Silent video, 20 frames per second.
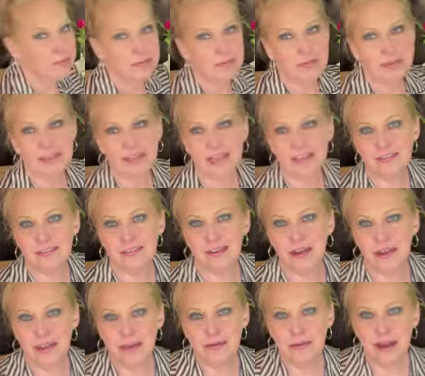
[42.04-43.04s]
We'll let
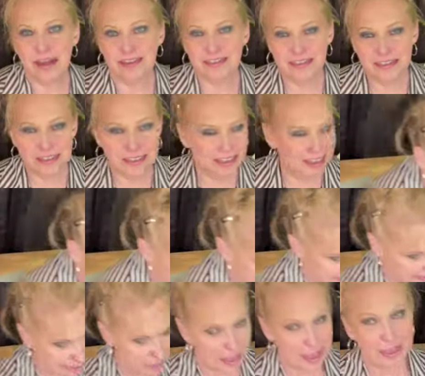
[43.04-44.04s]
Scully watch.
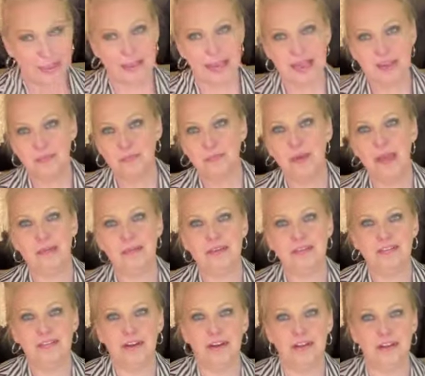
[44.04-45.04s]
That's baby
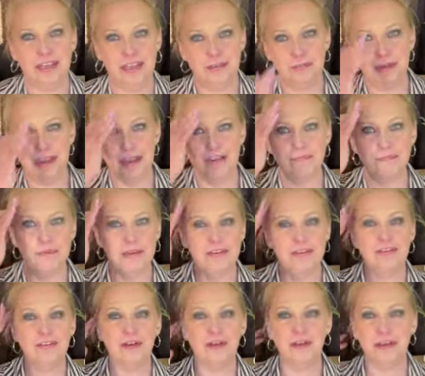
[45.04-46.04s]
Scully. We have big
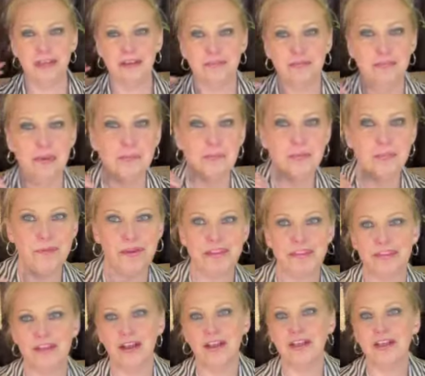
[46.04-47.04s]
Scully. Remember big
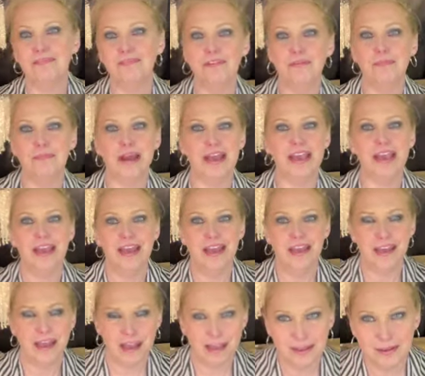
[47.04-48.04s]
Scully from my
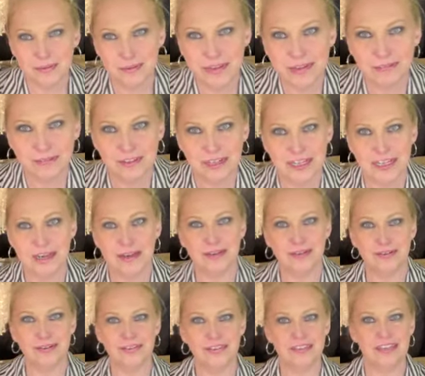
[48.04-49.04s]
Halloween
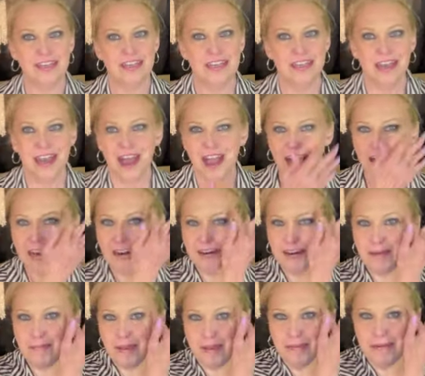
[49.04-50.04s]
videos? I don't
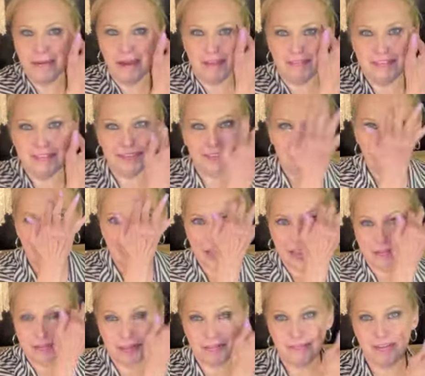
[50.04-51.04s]
know, maybe you haven't seen my
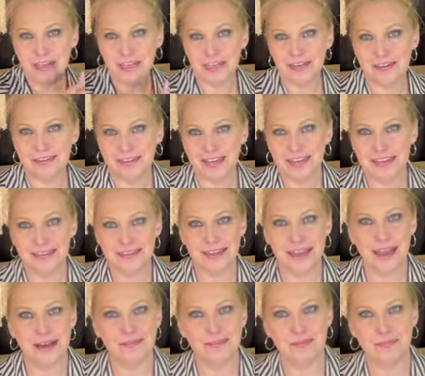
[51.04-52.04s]
Halloween videos. I guess they
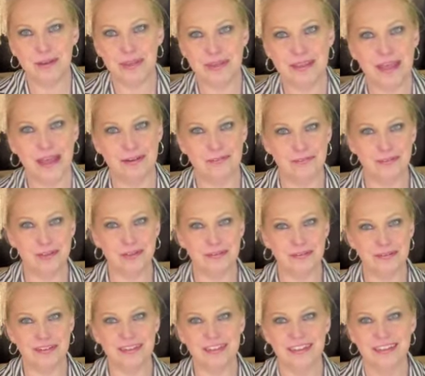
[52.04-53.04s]
haven't been that
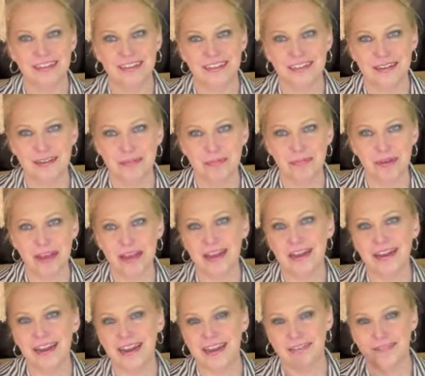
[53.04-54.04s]
viewed. But
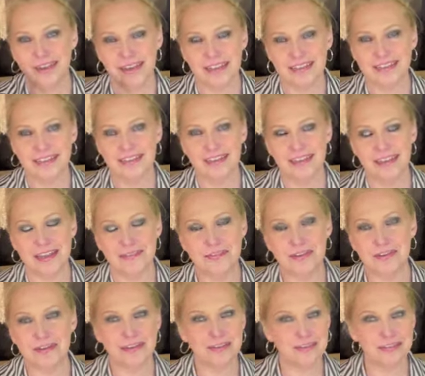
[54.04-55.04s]
anyways, if
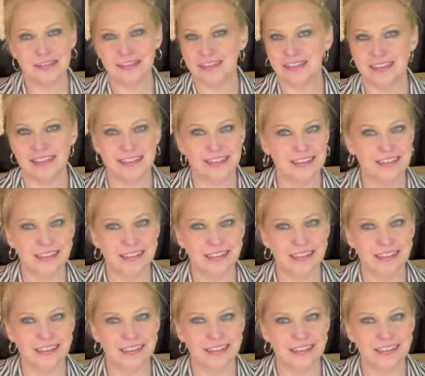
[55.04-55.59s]
you're interested,